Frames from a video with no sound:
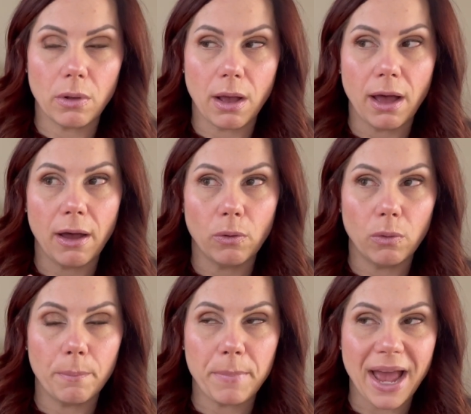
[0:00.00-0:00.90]
uh,
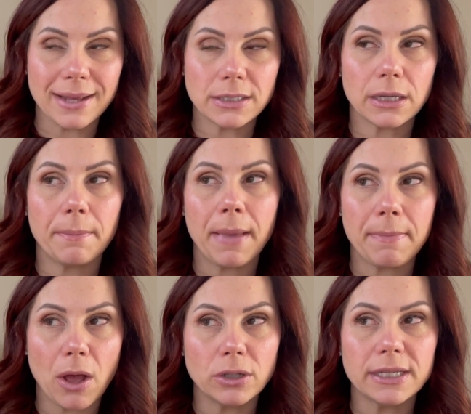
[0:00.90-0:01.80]
bask my
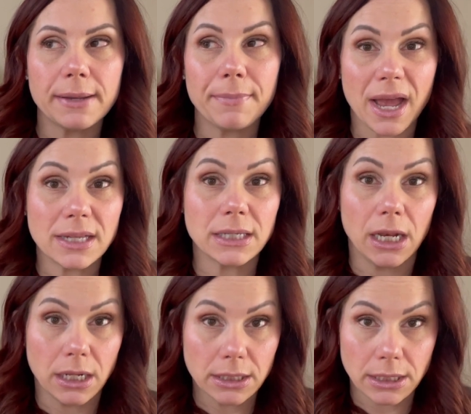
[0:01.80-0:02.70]
melting basket
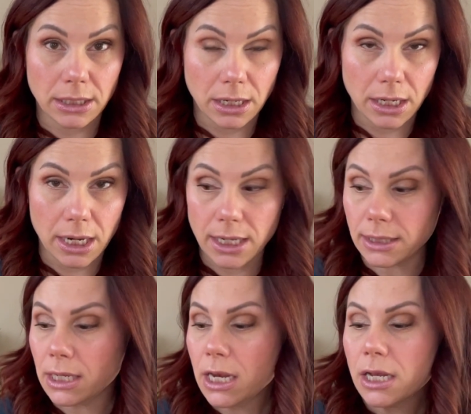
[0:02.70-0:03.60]
on
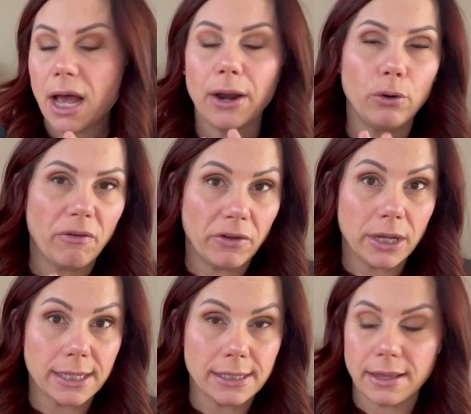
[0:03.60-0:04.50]
Sundays. I don't know if I'll
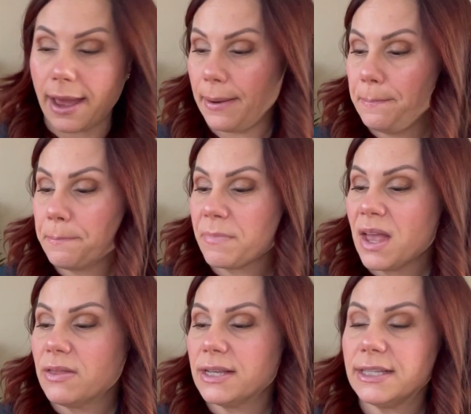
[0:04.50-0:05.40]
get to that.
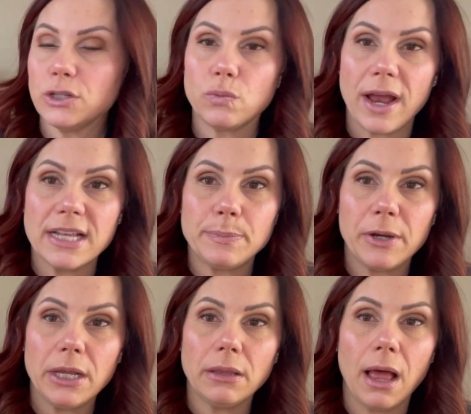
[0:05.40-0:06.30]
This is
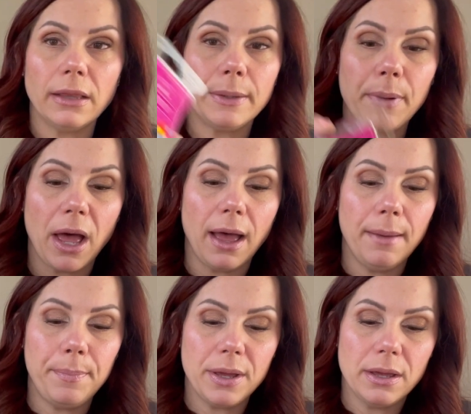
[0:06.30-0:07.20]
raspberry lollipop.